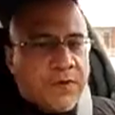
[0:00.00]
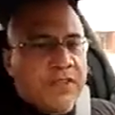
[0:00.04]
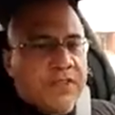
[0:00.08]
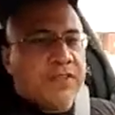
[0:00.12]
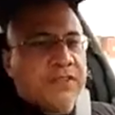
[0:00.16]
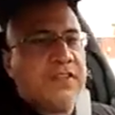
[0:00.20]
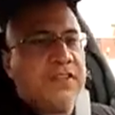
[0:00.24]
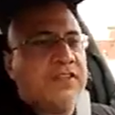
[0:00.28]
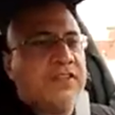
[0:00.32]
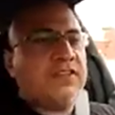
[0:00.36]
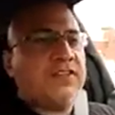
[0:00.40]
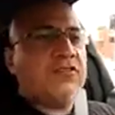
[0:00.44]
other
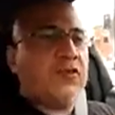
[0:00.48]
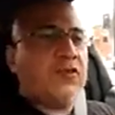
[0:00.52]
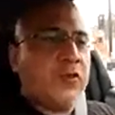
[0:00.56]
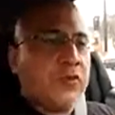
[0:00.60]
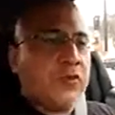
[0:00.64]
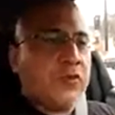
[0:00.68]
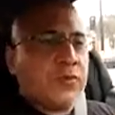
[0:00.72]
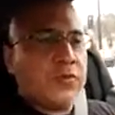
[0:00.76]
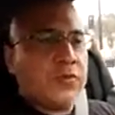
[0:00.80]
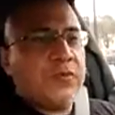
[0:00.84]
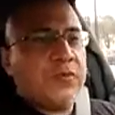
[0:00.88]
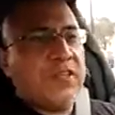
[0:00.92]
than
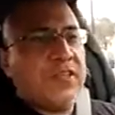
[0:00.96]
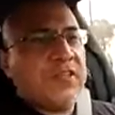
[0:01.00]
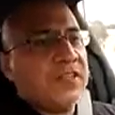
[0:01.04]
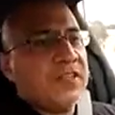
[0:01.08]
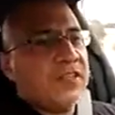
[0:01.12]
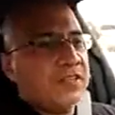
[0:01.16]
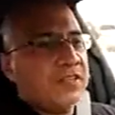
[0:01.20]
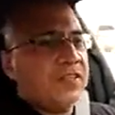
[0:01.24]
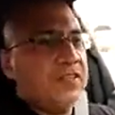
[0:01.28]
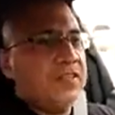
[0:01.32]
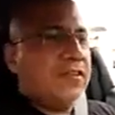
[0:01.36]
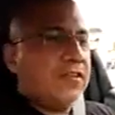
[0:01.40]
Zoom
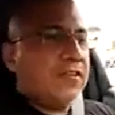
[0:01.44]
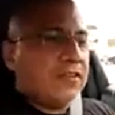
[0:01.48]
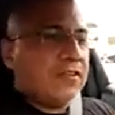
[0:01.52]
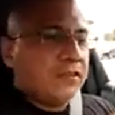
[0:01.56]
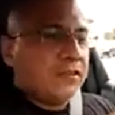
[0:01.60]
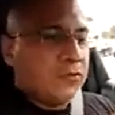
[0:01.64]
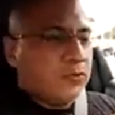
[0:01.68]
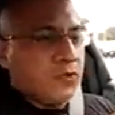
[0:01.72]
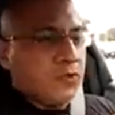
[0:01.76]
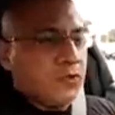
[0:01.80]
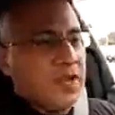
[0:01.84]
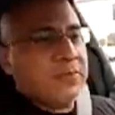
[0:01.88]
and
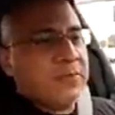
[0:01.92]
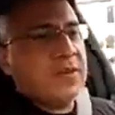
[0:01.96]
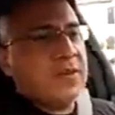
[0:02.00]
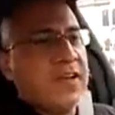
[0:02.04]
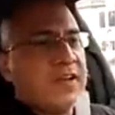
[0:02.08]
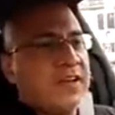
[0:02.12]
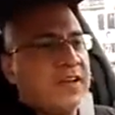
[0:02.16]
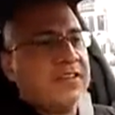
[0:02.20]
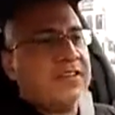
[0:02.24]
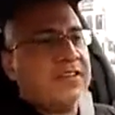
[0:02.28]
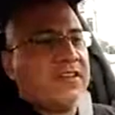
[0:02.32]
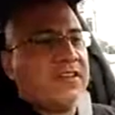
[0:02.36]

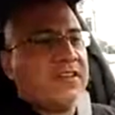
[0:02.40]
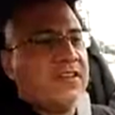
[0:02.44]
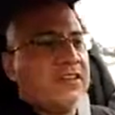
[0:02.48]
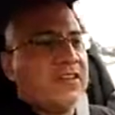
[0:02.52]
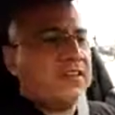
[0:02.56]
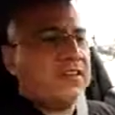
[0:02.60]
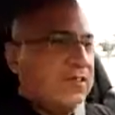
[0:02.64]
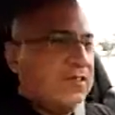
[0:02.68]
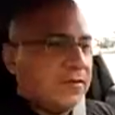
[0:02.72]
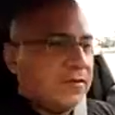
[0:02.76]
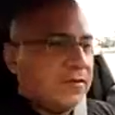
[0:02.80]
WebEx and